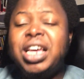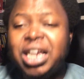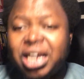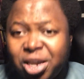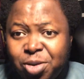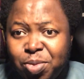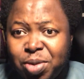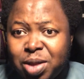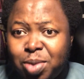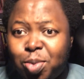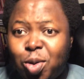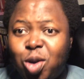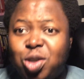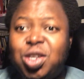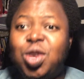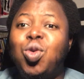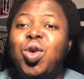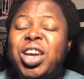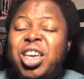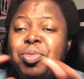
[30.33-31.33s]
Give me the
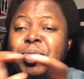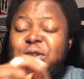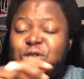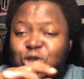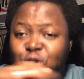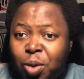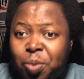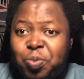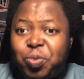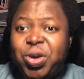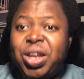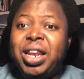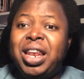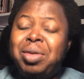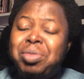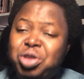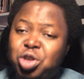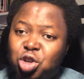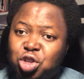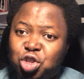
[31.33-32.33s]
blockchain Give me something.
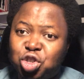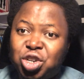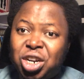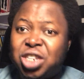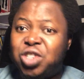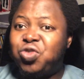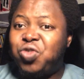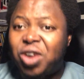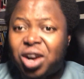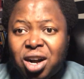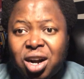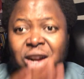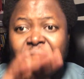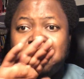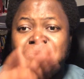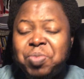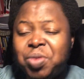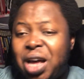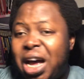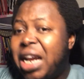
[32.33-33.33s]
Let me just transfer
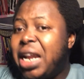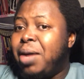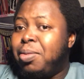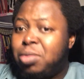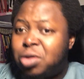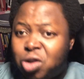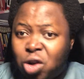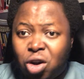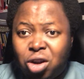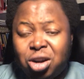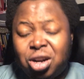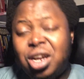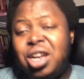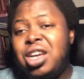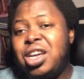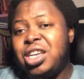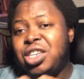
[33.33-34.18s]
and I'm done.